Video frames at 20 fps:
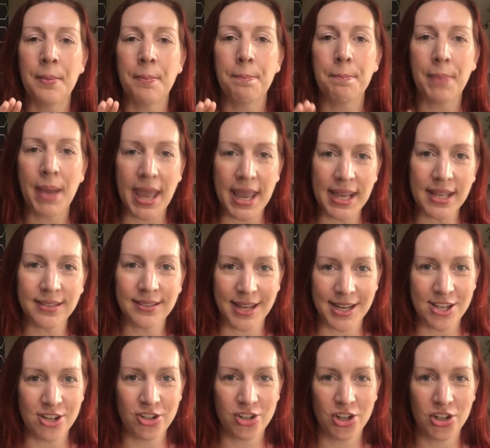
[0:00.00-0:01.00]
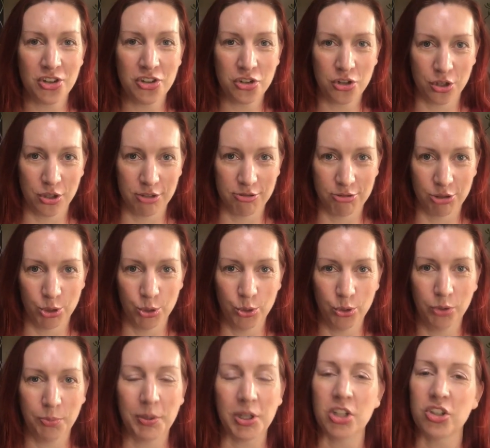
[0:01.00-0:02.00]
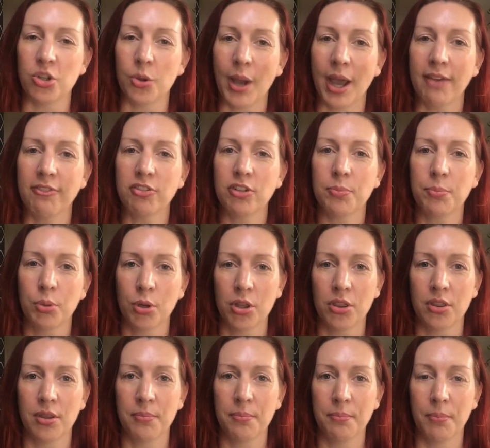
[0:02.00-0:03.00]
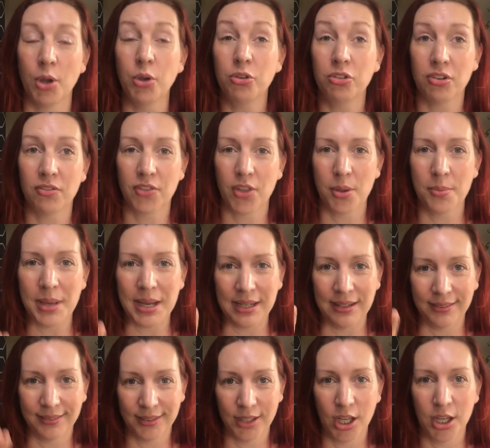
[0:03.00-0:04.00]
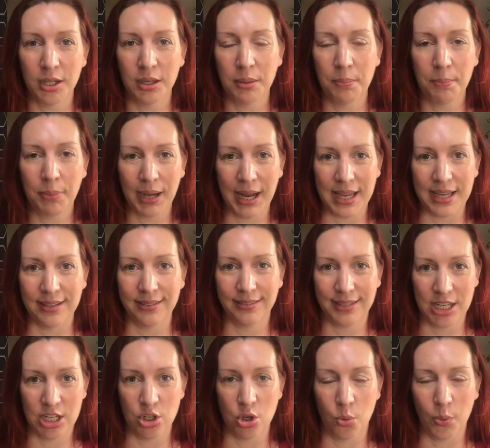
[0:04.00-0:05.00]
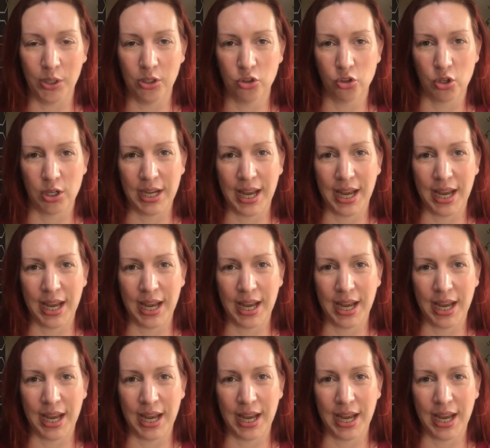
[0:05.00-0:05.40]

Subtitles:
Pay attention to the rules because you have to put them, most of them, in certain place in your windscreen.